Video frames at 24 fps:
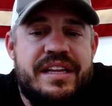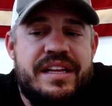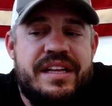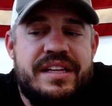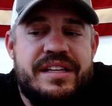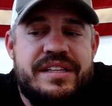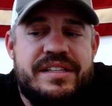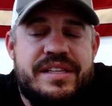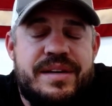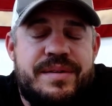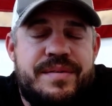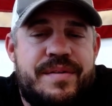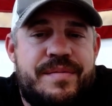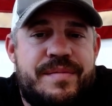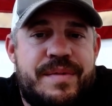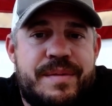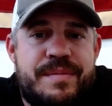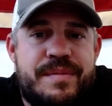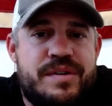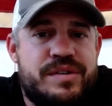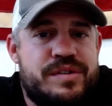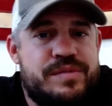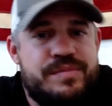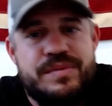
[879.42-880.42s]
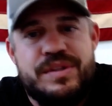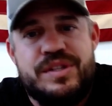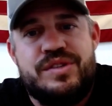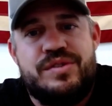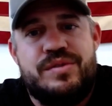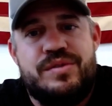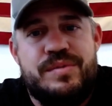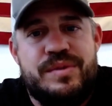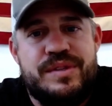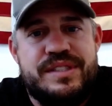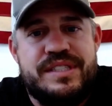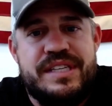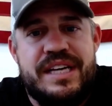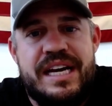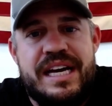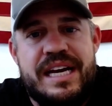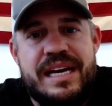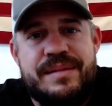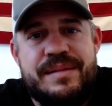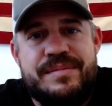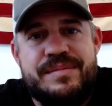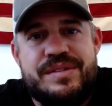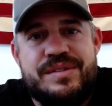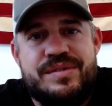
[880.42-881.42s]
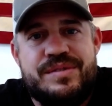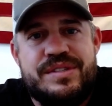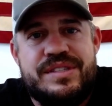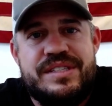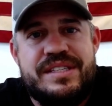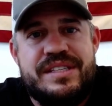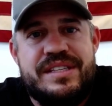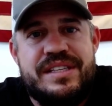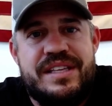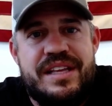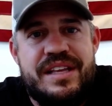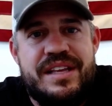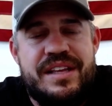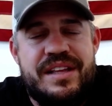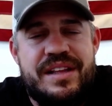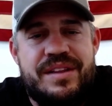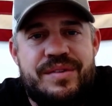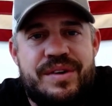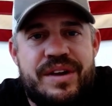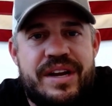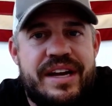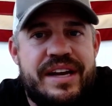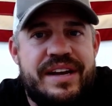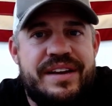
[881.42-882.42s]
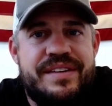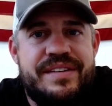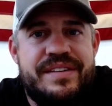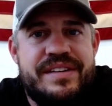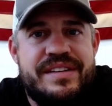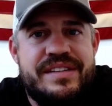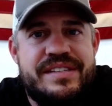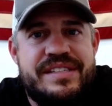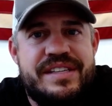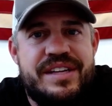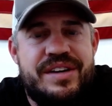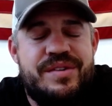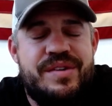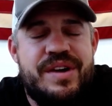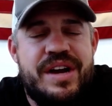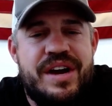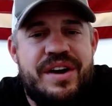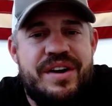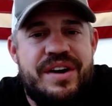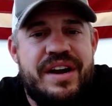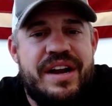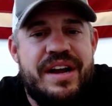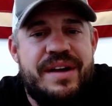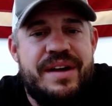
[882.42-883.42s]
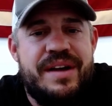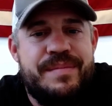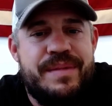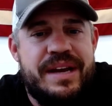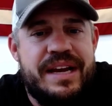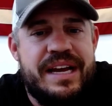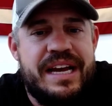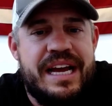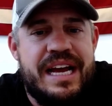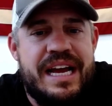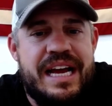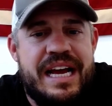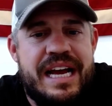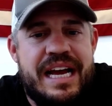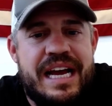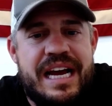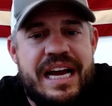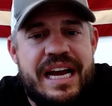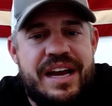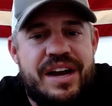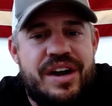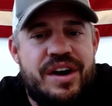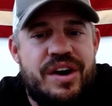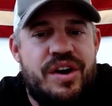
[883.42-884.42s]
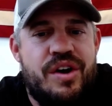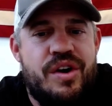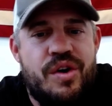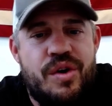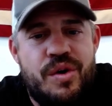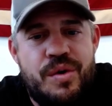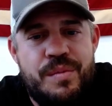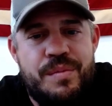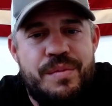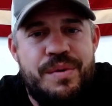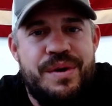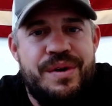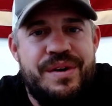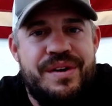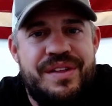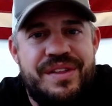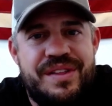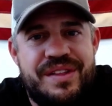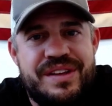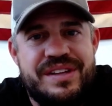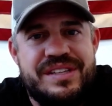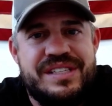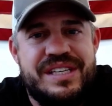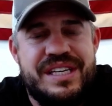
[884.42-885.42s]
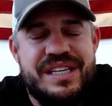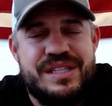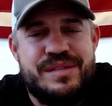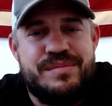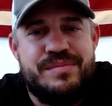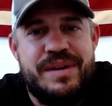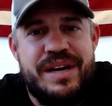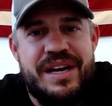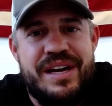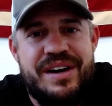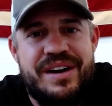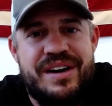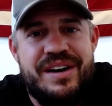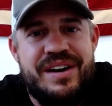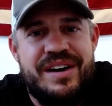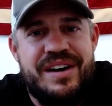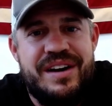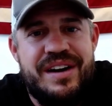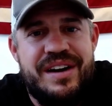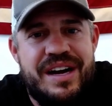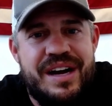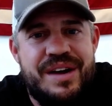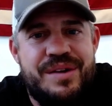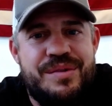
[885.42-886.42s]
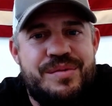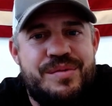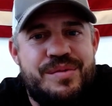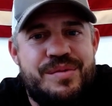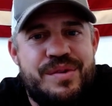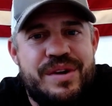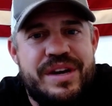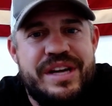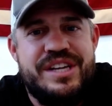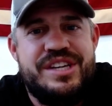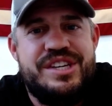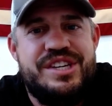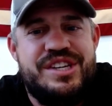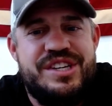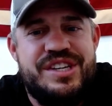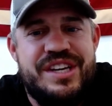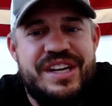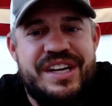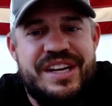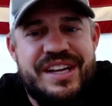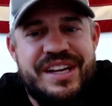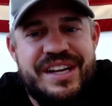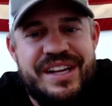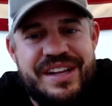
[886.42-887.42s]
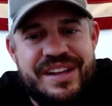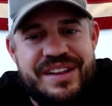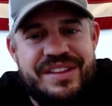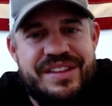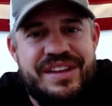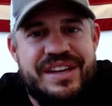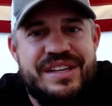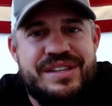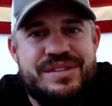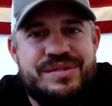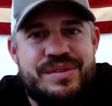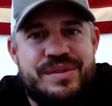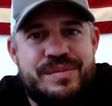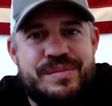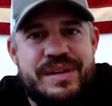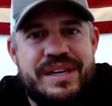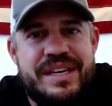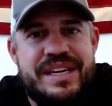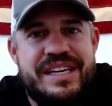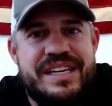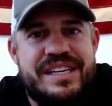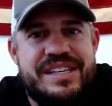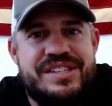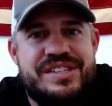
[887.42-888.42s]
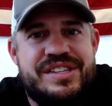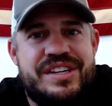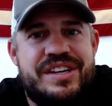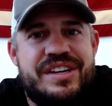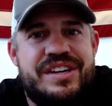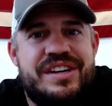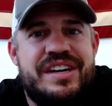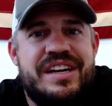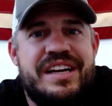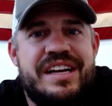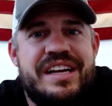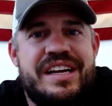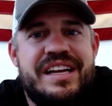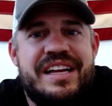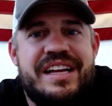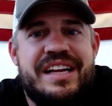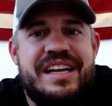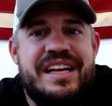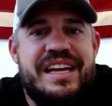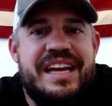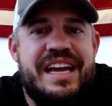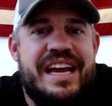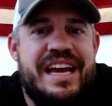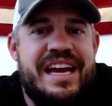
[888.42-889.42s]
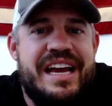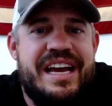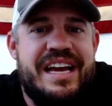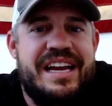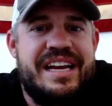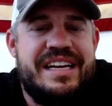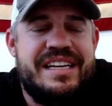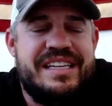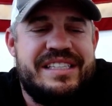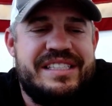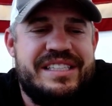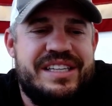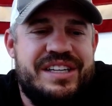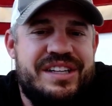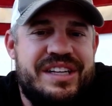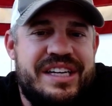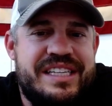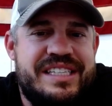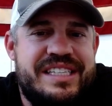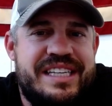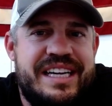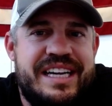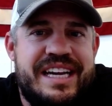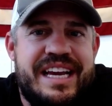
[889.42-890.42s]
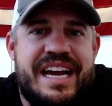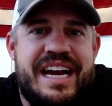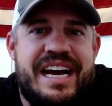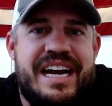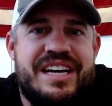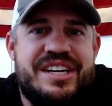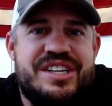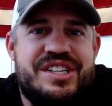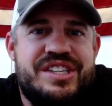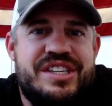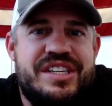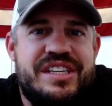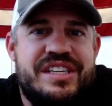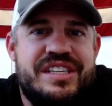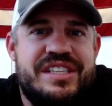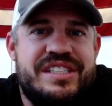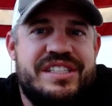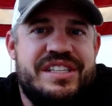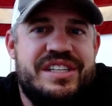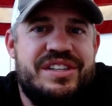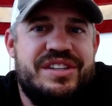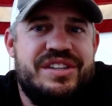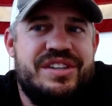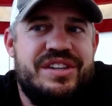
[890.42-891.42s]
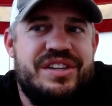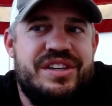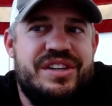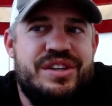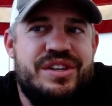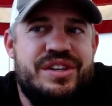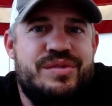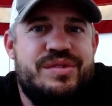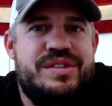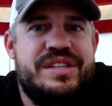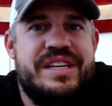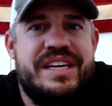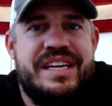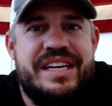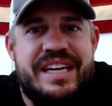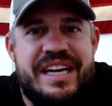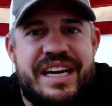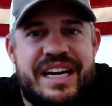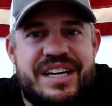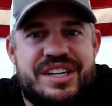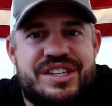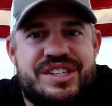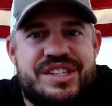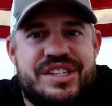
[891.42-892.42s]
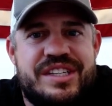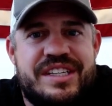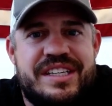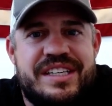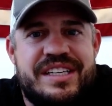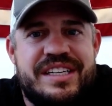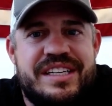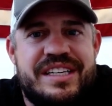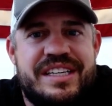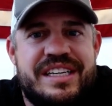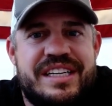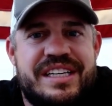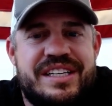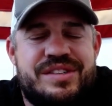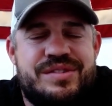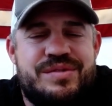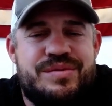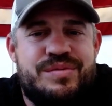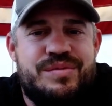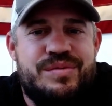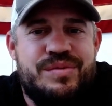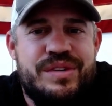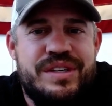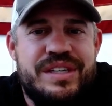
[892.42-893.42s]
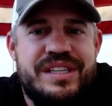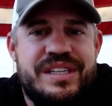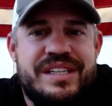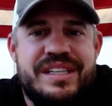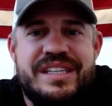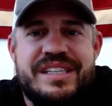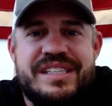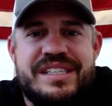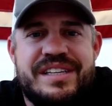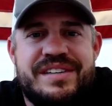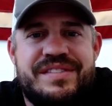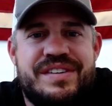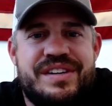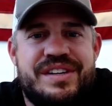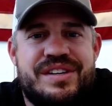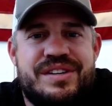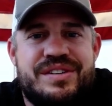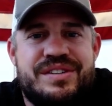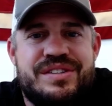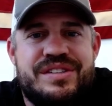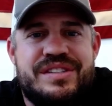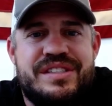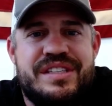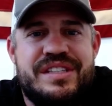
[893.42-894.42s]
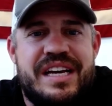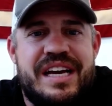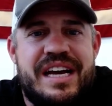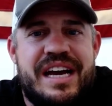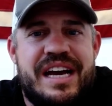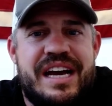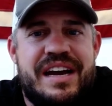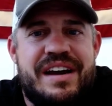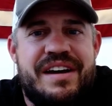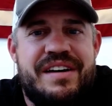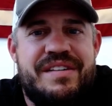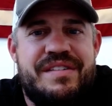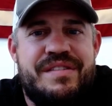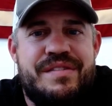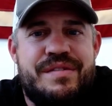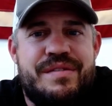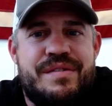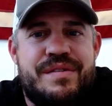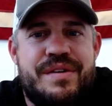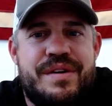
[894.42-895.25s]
Some of my most miserable times was when I sit around and I'm like, I hope this gets better. I wish things would be easier. And until I take action, until you take action, it's really difficult to have